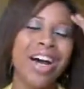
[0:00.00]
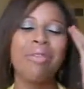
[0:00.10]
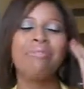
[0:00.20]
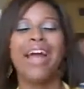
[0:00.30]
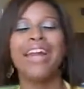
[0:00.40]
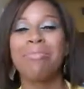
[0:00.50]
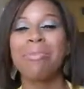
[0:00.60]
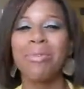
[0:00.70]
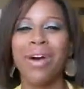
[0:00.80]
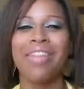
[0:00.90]
So my
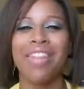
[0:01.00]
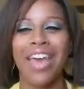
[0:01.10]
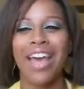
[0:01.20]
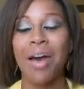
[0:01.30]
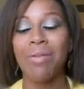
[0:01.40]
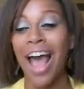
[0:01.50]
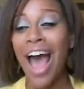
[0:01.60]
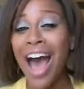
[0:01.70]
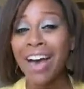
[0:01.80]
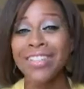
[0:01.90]
number one thing I would
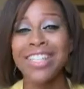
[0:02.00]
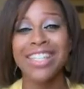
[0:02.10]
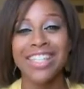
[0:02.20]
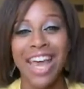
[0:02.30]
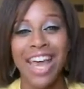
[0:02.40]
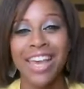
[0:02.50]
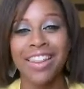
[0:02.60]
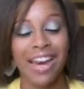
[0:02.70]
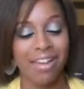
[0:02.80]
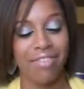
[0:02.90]
have to
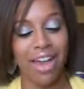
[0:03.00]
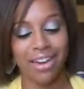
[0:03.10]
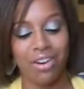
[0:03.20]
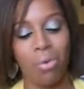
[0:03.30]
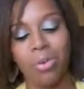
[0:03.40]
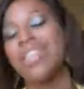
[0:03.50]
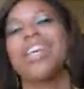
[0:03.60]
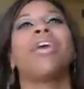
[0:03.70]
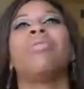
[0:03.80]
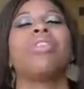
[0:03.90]
say that if I could only
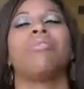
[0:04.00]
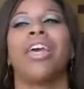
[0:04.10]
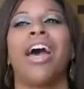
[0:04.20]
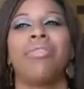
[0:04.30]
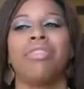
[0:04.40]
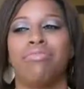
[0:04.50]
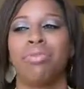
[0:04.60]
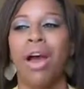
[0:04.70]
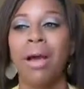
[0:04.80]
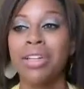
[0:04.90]
take with me, I would
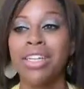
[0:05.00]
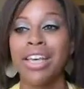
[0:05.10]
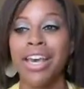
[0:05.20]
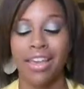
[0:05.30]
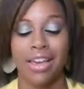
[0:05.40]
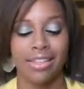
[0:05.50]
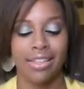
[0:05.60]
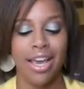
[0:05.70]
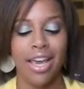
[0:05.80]
probably say this.